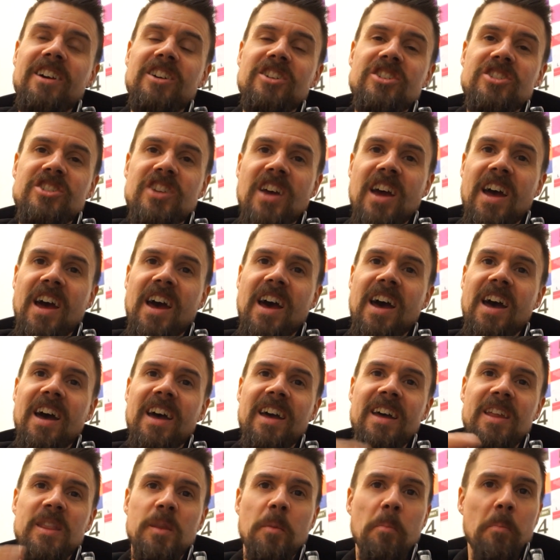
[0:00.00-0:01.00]
share,
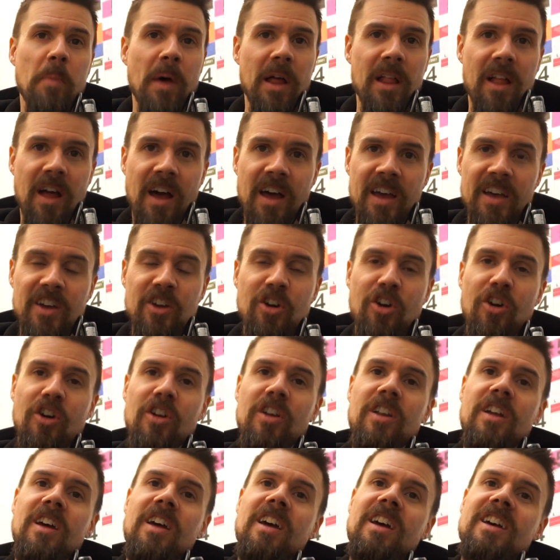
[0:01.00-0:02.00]
hit the bell
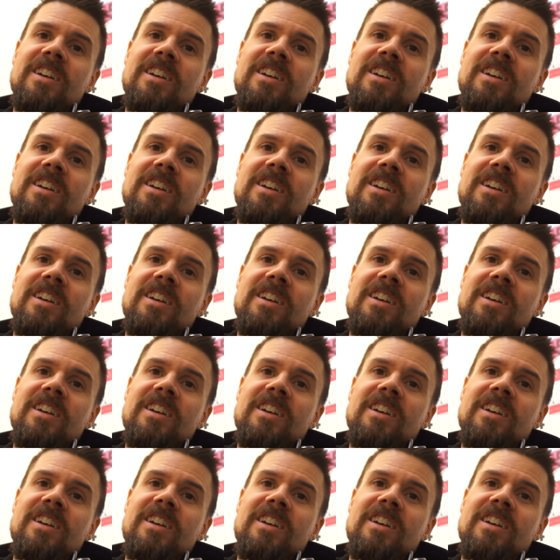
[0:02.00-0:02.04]
icon